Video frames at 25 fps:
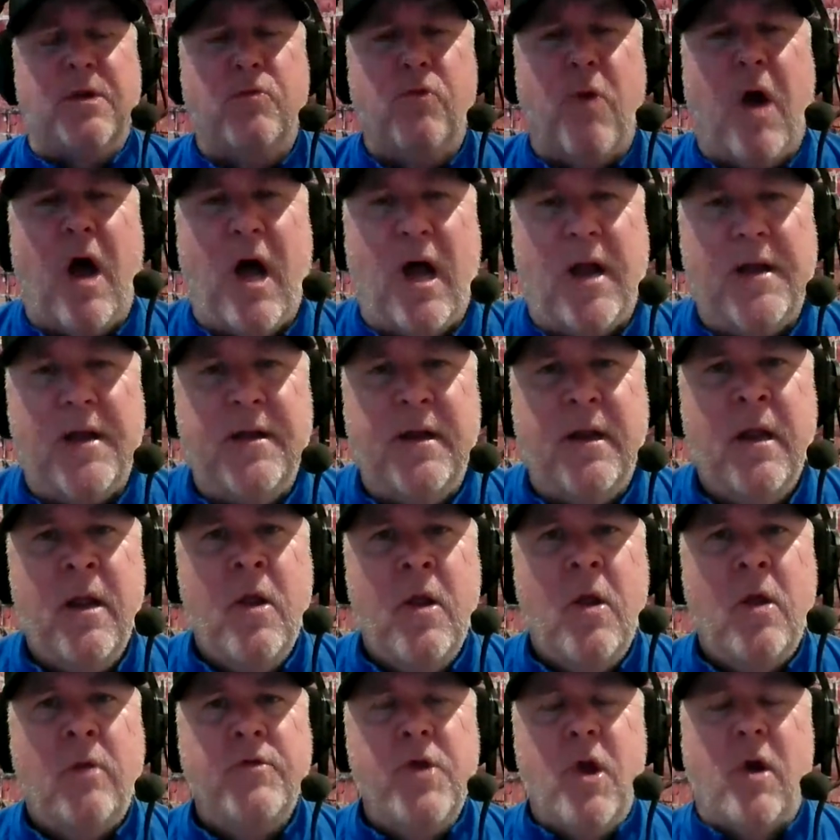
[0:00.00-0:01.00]
run.
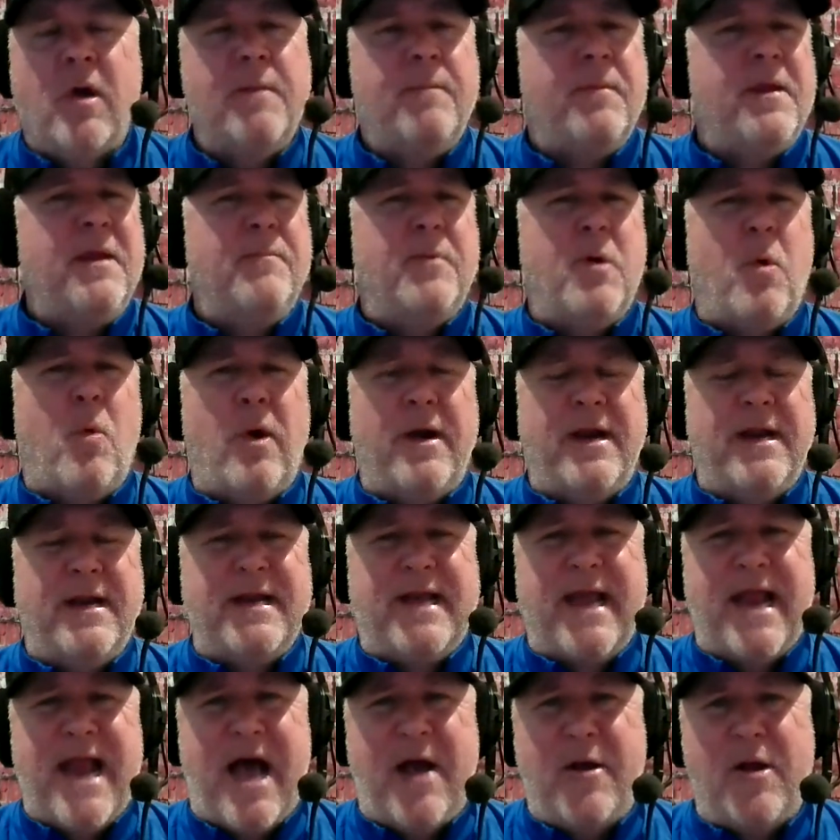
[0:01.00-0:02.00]
The only people wanted to
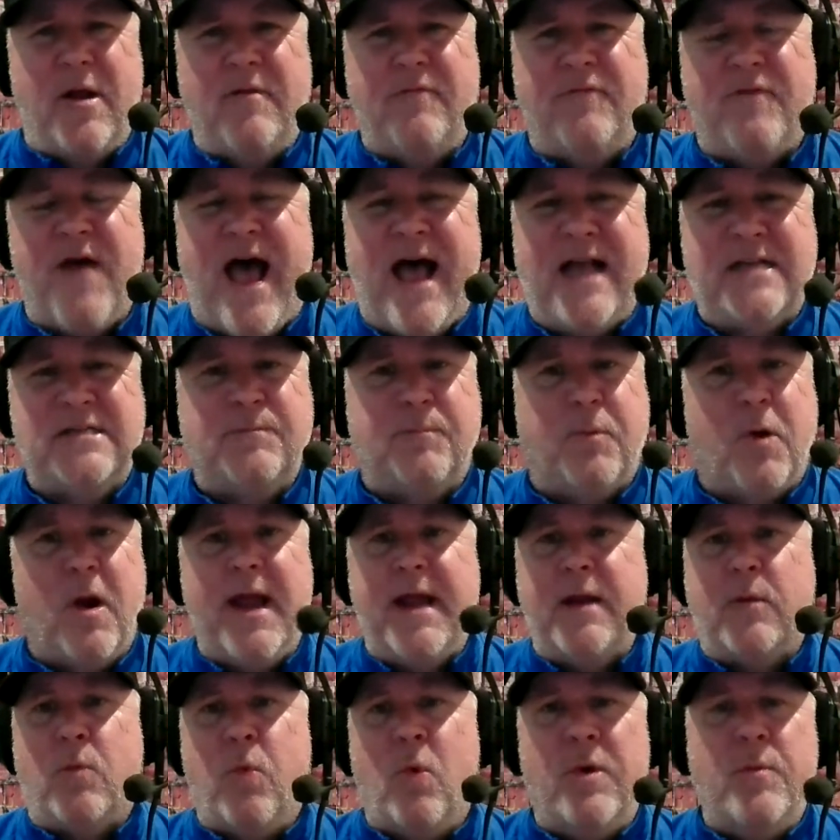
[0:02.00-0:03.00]
get out on a fast
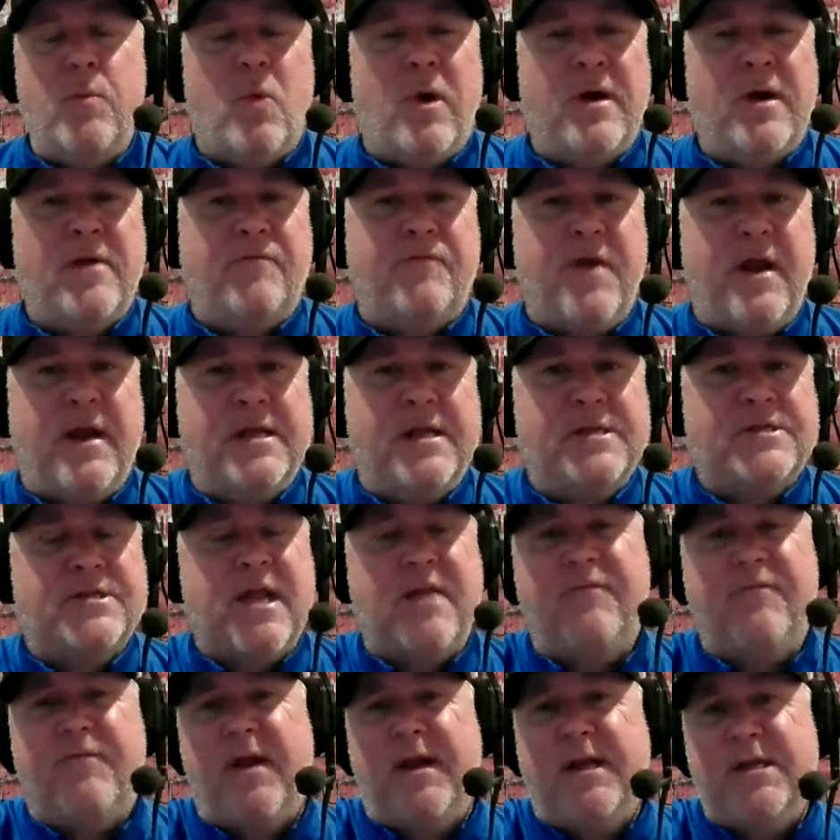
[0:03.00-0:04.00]
break, wouldn't want to finish.
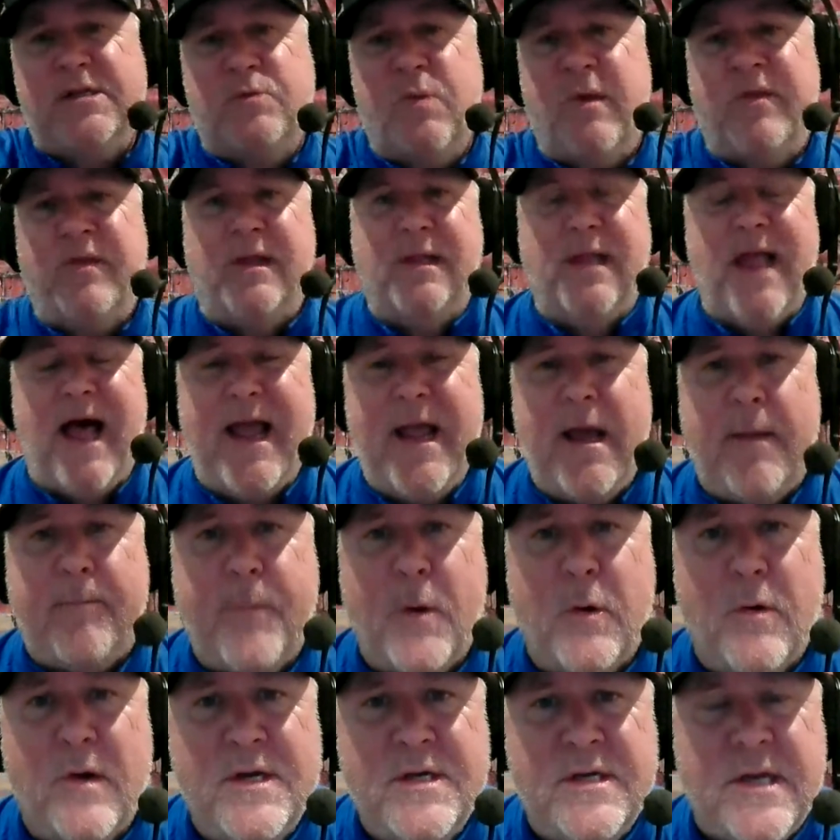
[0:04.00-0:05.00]
They finished with a layup
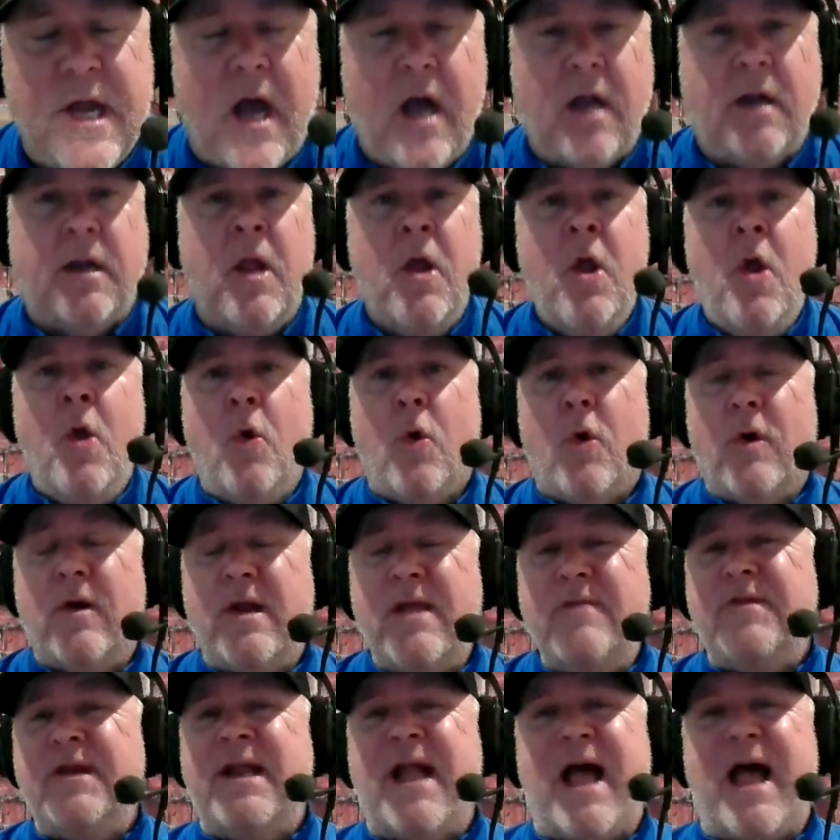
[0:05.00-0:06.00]
or a dunk, or
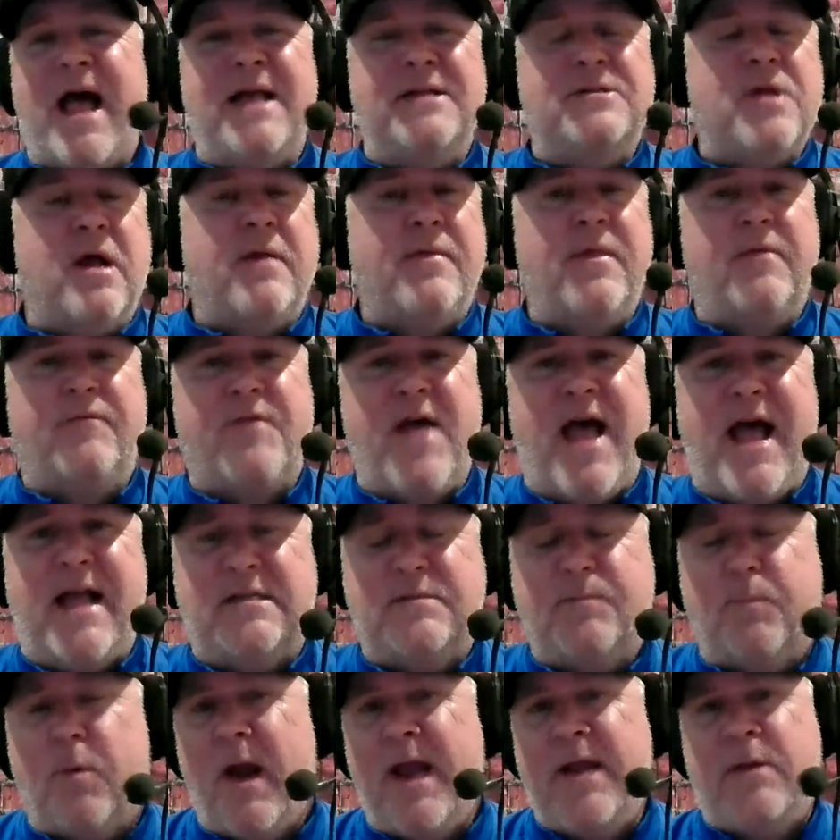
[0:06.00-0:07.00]
even guys on the
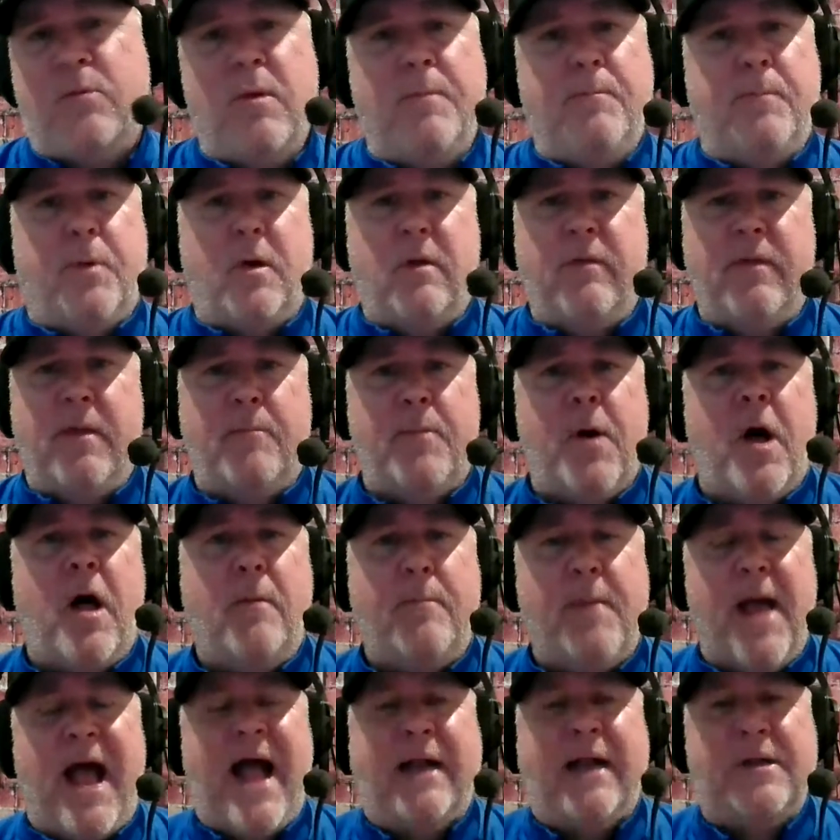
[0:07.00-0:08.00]
fast break would pull the
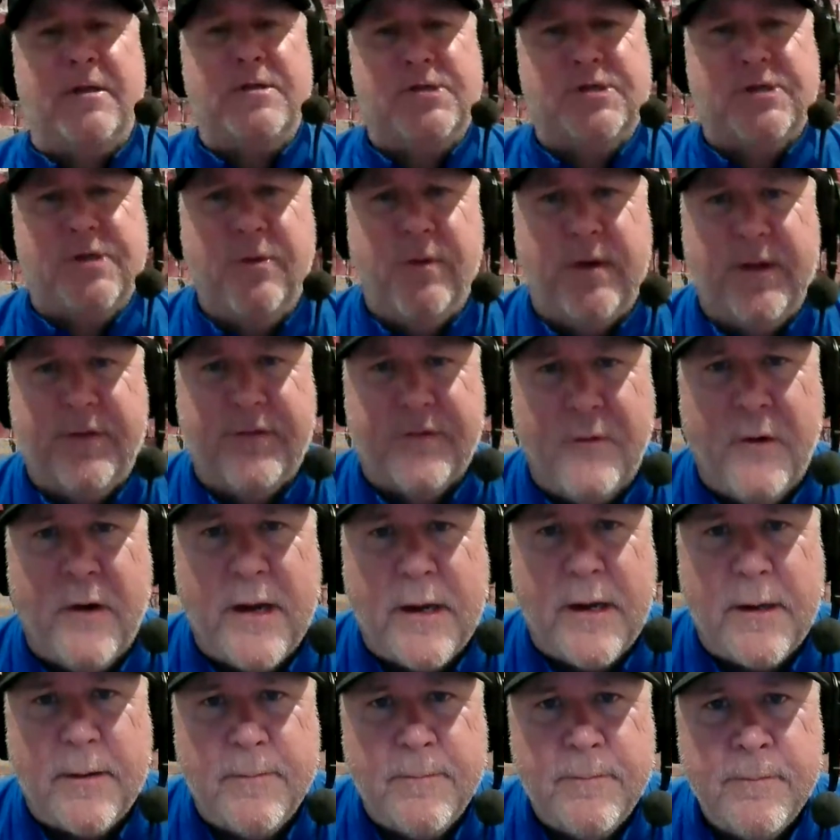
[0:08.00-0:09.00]
ball back and shoot a
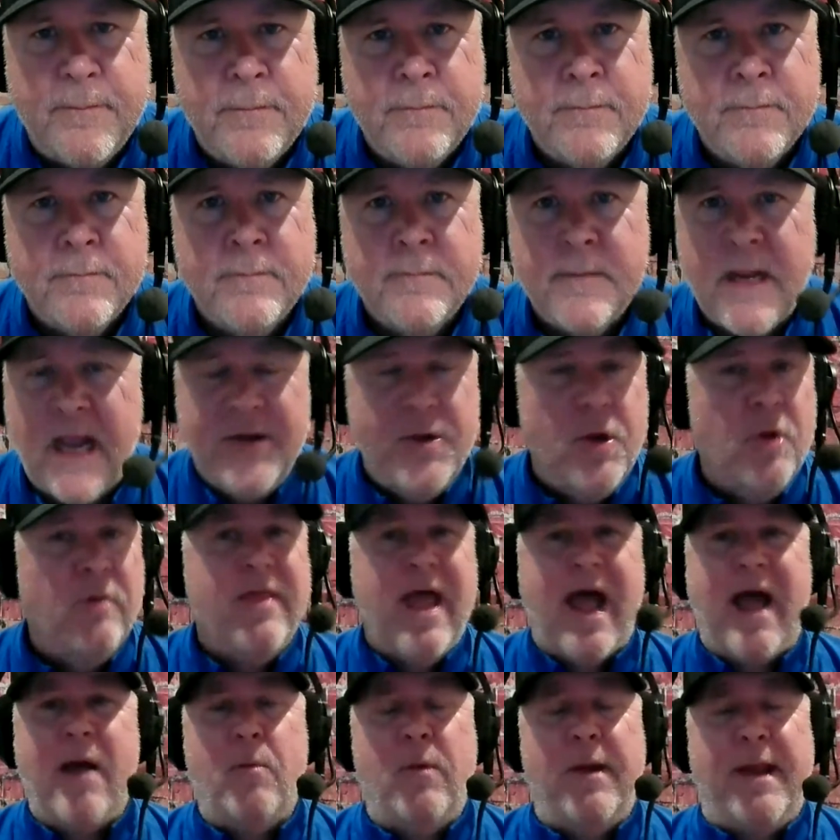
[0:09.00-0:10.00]
three. I knew
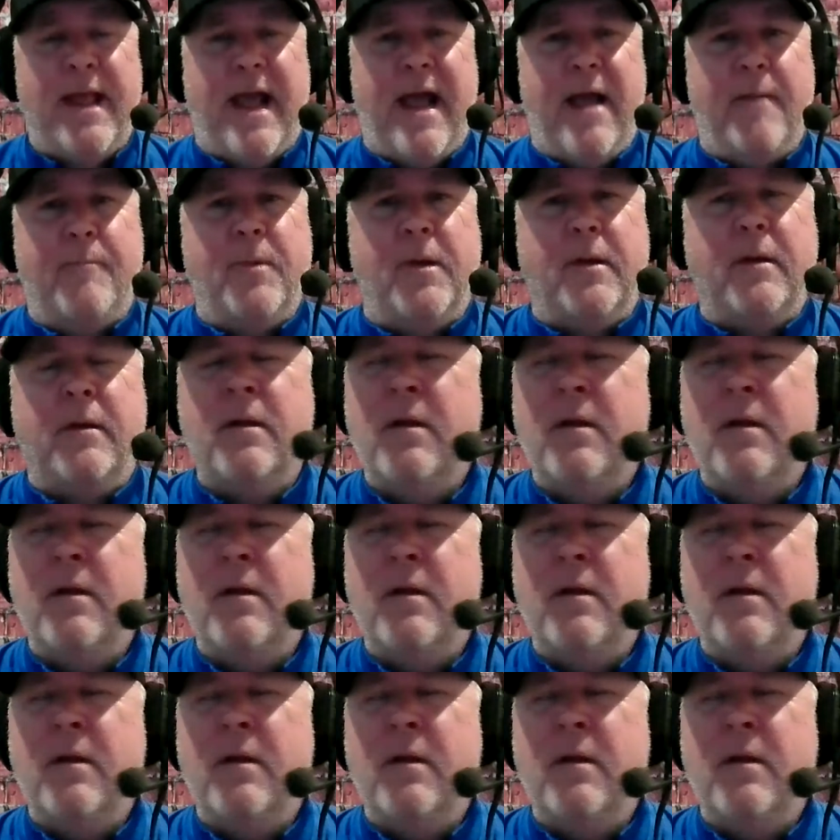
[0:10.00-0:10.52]
that would happen.